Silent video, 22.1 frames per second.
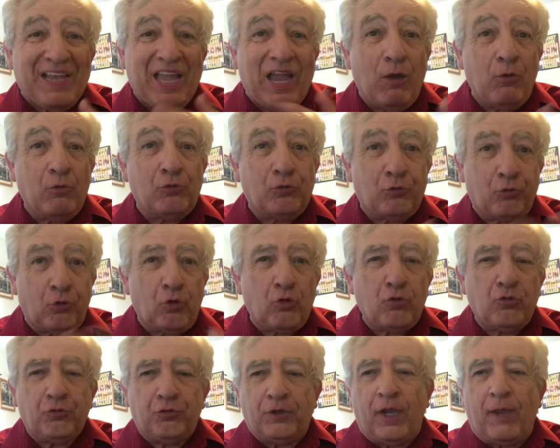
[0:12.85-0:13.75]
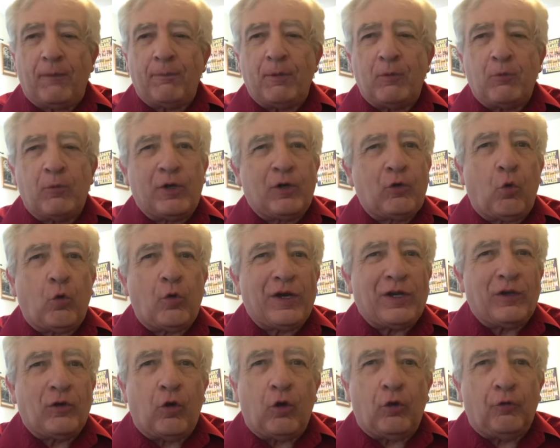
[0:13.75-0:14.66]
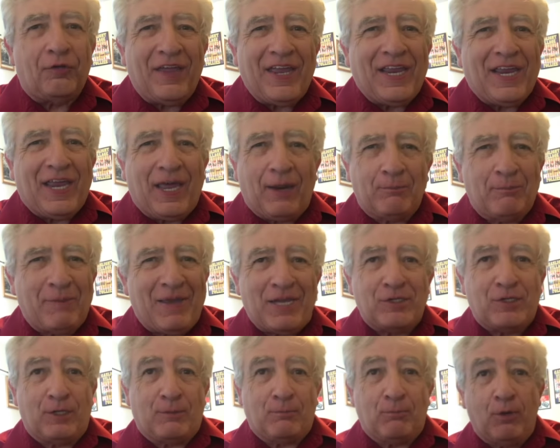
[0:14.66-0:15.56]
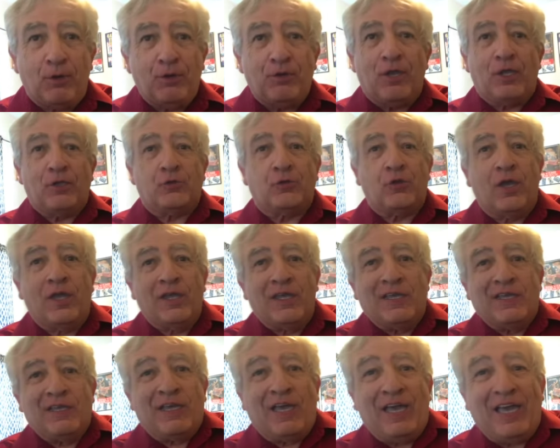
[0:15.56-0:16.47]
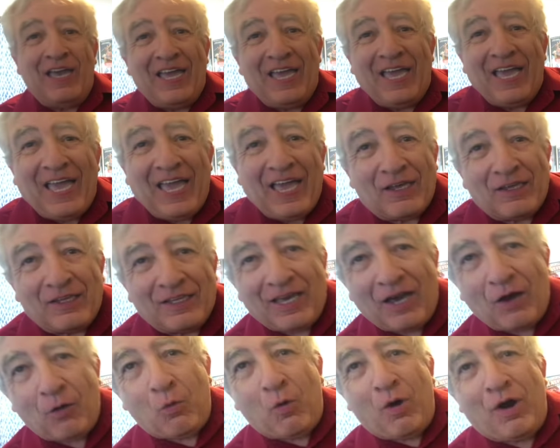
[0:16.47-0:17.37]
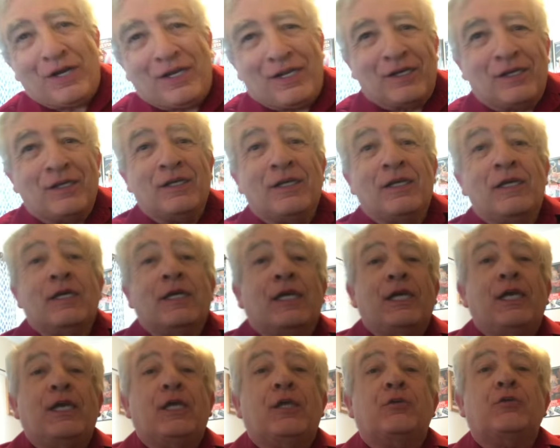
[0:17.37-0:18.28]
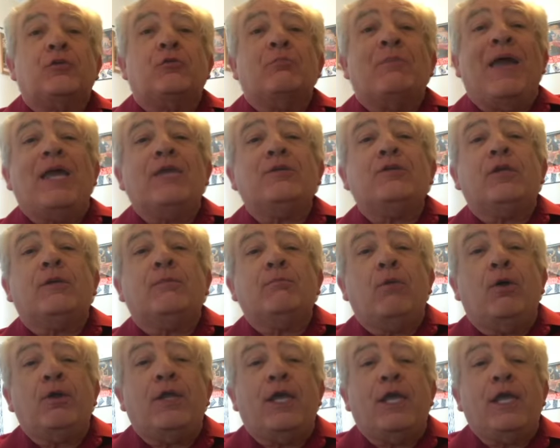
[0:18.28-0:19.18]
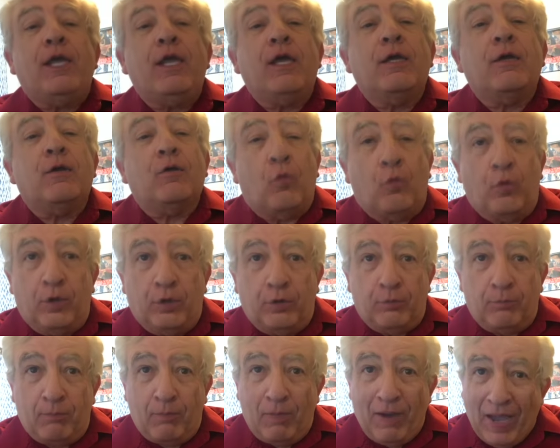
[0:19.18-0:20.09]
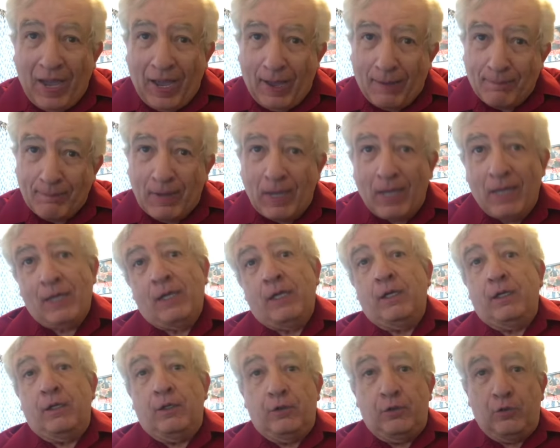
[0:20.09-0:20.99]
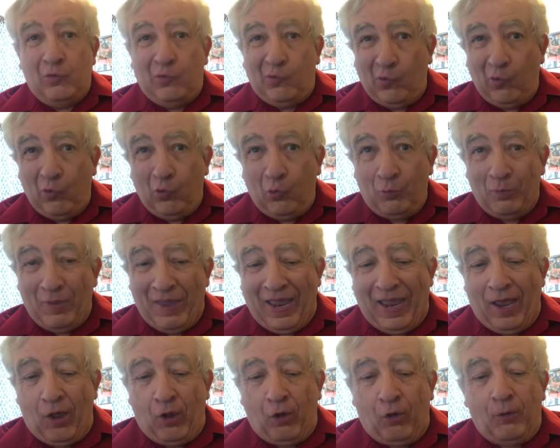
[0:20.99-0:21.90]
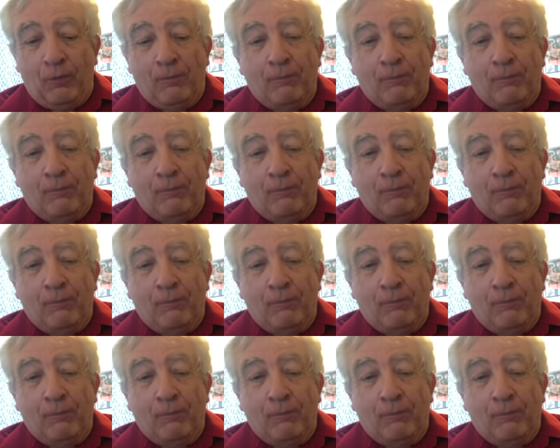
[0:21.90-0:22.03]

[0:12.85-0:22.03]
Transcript: I was thirsty. I've been recording all day on Magic Mondays. How are you? It's Magic Monday with Bob, your old pal.